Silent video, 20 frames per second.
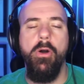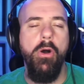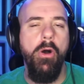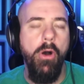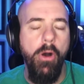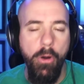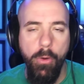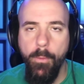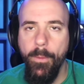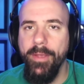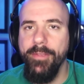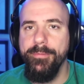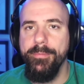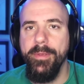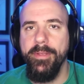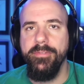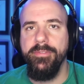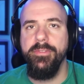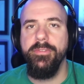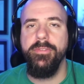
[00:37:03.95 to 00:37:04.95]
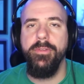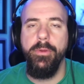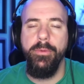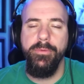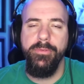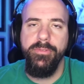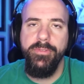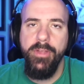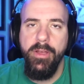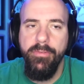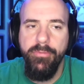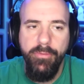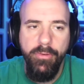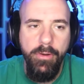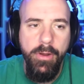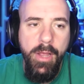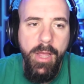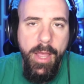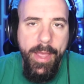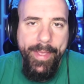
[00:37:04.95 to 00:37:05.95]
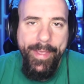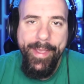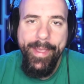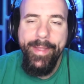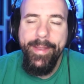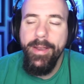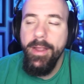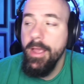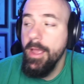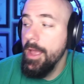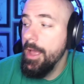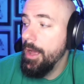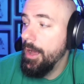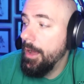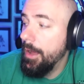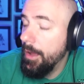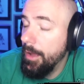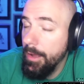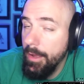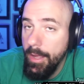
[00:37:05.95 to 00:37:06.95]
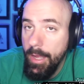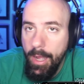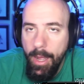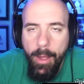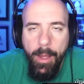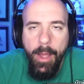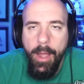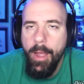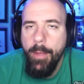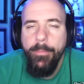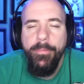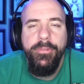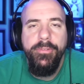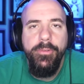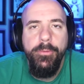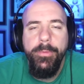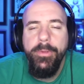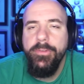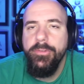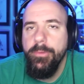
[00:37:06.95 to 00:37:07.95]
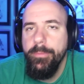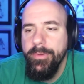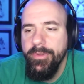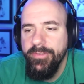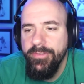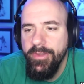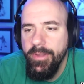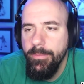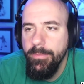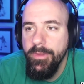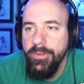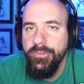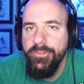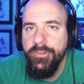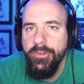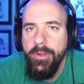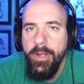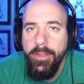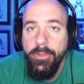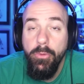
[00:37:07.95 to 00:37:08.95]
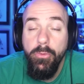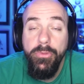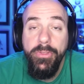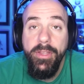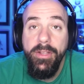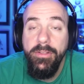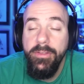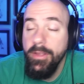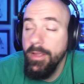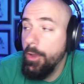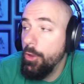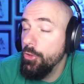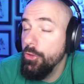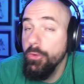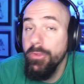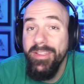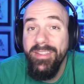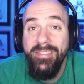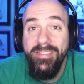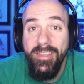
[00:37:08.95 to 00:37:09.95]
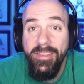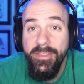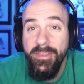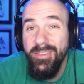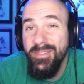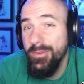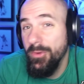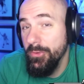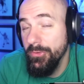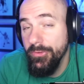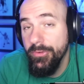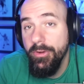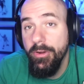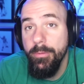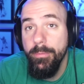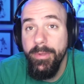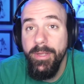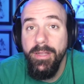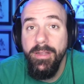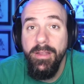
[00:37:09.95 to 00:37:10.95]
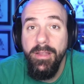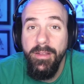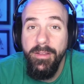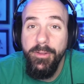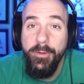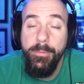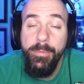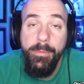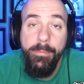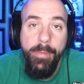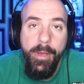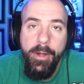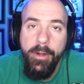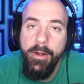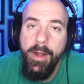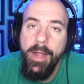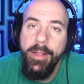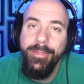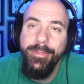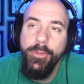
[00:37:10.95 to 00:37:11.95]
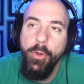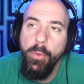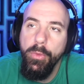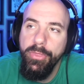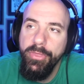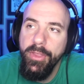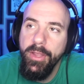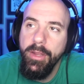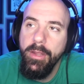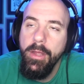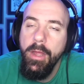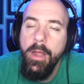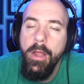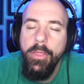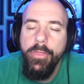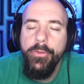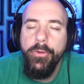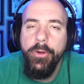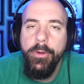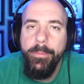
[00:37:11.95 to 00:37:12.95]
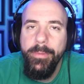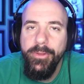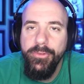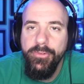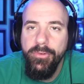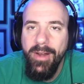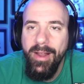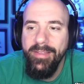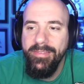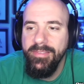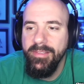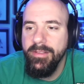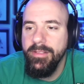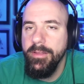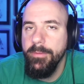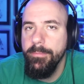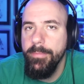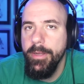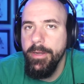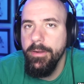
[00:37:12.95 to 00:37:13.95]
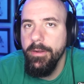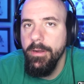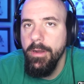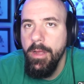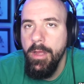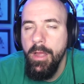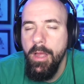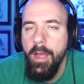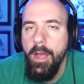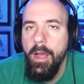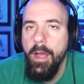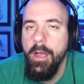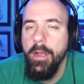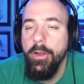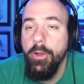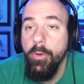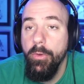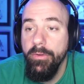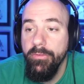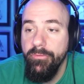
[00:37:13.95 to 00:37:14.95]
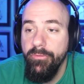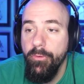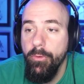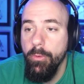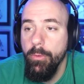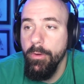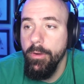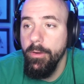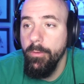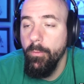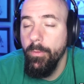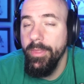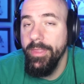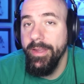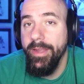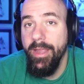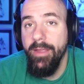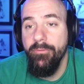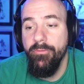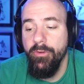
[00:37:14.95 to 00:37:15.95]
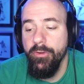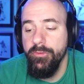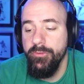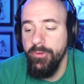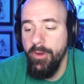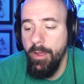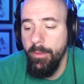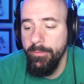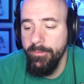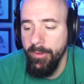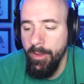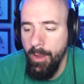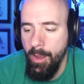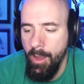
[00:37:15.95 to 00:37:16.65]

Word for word: Always makes the zones tougher. And uh, I, am assuming it's going to be the same this year. I don't think, although they said the zones are going to be a, a little bit better, I don't think they're going to be drastically better uh, going forward when the game first drops.